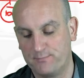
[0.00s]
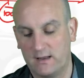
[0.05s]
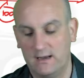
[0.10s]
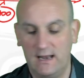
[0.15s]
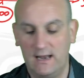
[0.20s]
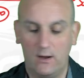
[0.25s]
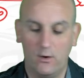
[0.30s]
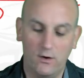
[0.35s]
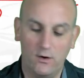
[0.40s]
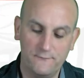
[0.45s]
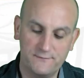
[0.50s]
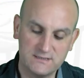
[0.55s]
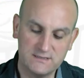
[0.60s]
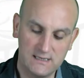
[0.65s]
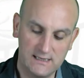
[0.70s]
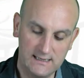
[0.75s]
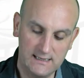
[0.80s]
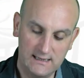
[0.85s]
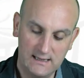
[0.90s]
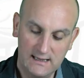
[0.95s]
Now,
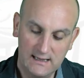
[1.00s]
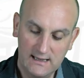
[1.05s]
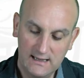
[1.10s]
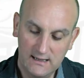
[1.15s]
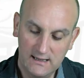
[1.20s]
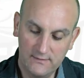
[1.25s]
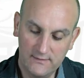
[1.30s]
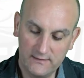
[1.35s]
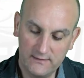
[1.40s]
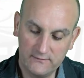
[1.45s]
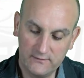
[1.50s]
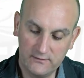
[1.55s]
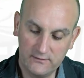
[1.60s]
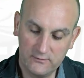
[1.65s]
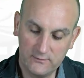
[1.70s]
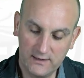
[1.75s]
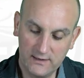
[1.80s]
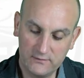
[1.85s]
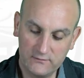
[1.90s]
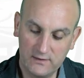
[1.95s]
obviously, in this
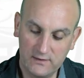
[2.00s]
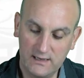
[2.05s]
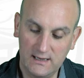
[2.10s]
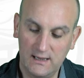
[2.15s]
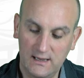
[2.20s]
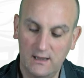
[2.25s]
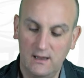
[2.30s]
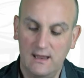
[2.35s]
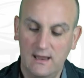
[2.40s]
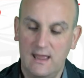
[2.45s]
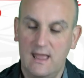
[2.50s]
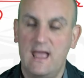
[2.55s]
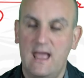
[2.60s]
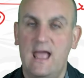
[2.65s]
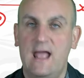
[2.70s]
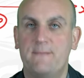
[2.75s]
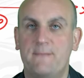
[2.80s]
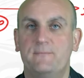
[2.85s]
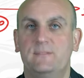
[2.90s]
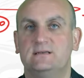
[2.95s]
situation here,
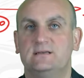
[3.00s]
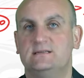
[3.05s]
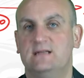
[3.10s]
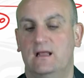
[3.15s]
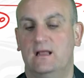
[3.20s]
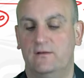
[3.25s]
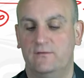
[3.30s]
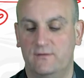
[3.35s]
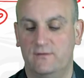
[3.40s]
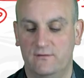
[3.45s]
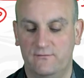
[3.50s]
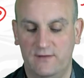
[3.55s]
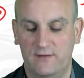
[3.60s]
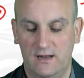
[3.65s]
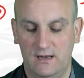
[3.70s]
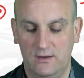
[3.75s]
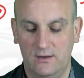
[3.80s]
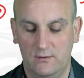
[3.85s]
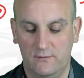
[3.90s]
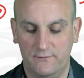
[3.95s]
M stands for the
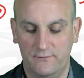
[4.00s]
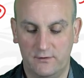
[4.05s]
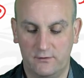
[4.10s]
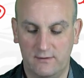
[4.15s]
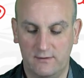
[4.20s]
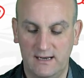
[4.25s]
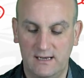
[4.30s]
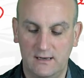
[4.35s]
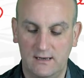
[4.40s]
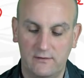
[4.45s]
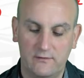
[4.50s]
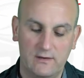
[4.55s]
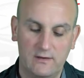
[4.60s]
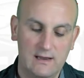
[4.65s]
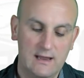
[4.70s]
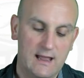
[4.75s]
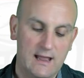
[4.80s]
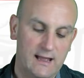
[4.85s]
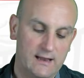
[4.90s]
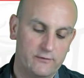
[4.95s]
value of the gradient,
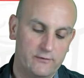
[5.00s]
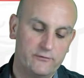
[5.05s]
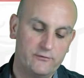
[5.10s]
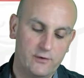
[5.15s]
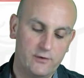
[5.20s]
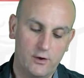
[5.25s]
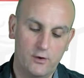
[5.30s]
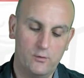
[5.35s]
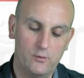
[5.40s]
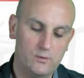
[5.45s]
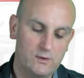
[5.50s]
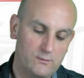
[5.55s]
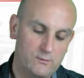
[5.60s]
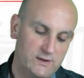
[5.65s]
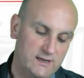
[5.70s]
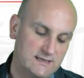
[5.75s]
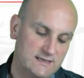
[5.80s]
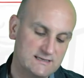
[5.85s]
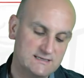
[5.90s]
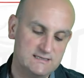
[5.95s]
and so
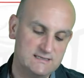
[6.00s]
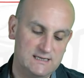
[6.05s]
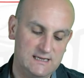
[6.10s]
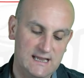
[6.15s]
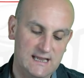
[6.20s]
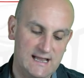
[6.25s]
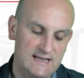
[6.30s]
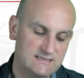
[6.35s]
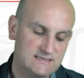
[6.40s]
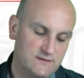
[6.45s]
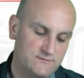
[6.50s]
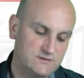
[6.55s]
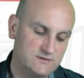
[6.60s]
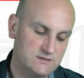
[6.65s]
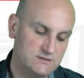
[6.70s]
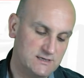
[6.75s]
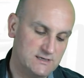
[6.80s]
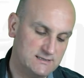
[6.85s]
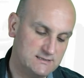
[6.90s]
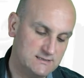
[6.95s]
we can see, as I've
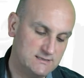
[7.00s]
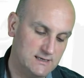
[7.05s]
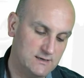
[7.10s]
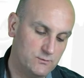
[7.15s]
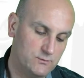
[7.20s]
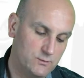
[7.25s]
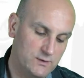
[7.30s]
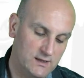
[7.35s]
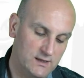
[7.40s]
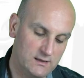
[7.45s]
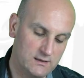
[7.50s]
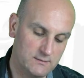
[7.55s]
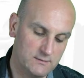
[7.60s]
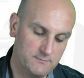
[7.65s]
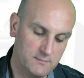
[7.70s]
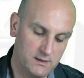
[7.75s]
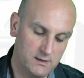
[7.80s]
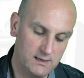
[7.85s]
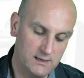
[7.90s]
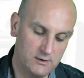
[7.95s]
suggested with
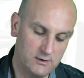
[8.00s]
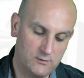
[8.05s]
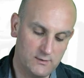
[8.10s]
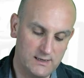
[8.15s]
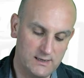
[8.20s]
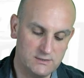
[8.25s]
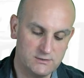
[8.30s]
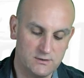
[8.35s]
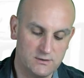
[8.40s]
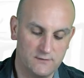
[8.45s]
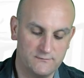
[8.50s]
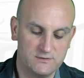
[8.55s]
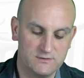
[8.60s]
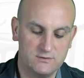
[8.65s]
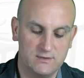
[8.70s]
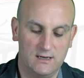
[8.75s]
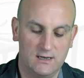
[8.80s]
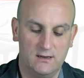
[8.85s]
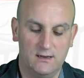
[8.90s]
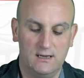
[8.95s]
my equation of a
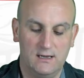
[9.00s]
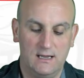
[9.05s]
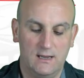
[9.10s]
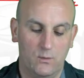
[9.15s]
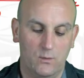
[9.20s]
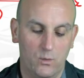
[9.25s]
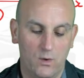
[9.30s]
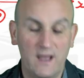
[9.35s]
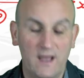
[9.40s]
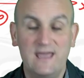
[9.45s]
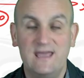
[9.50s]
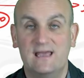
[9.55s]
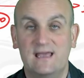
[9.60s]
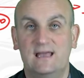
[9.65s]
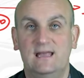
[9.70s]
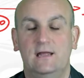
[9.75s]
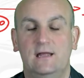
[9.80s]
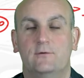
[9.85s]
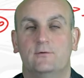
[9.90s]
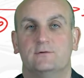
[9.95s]
straight line here, y
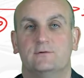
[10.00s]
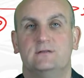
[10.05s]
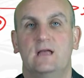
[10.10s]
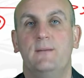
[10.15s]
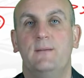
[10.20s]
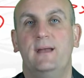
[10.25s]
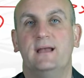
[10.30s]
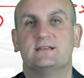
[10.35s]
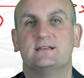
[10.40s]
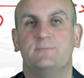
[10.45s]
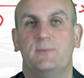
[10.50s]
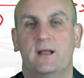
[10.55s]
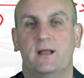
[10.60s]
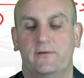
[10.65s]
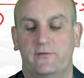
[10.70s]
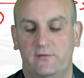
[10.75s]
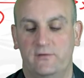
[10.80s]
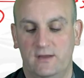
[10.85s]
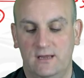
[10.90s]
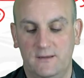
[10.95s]
equals mx
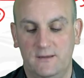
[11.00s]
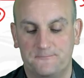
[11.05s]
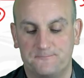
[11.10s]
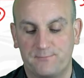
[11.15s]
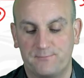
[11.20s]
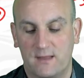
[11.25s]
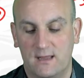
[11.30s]
plus c.